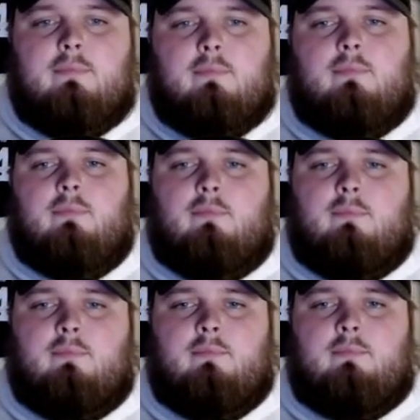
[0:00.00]

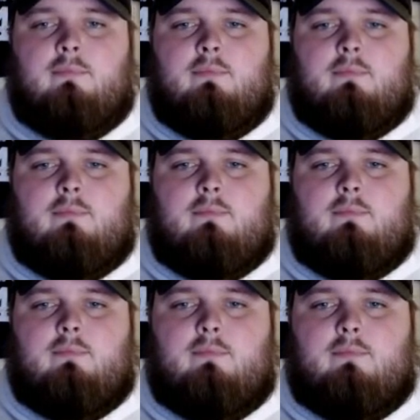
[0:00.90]

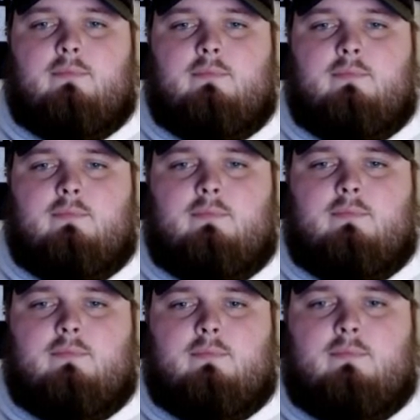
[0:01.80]

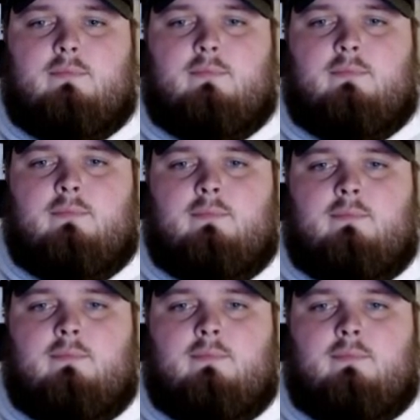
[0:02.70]

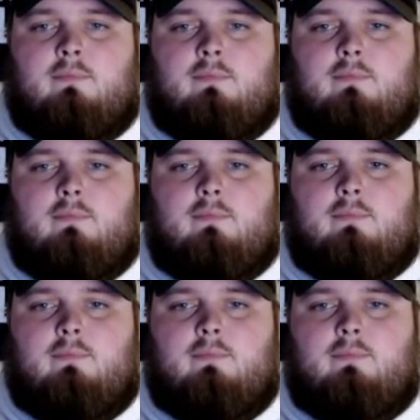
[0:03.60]

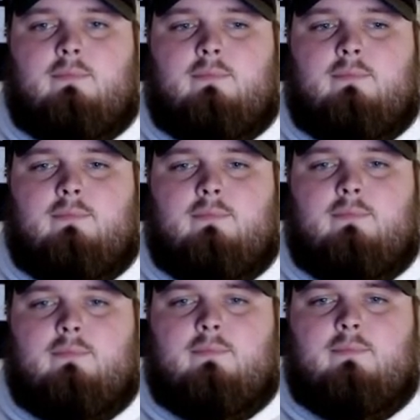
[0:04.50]

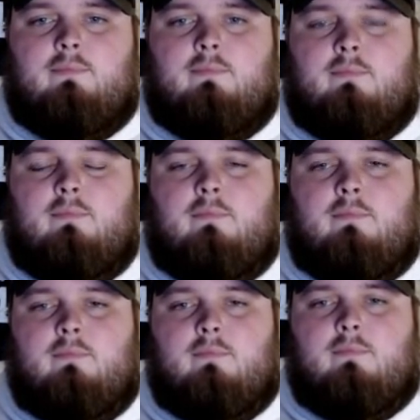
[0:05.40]

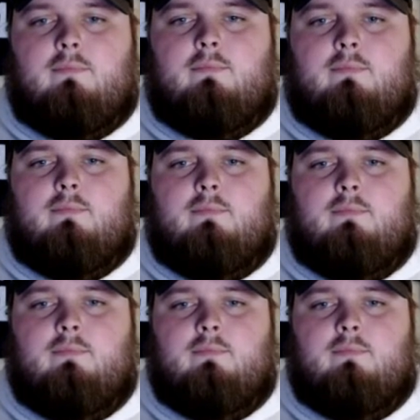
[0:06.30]

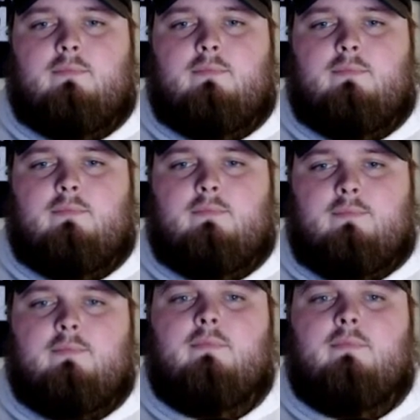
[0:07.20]
(not speaking)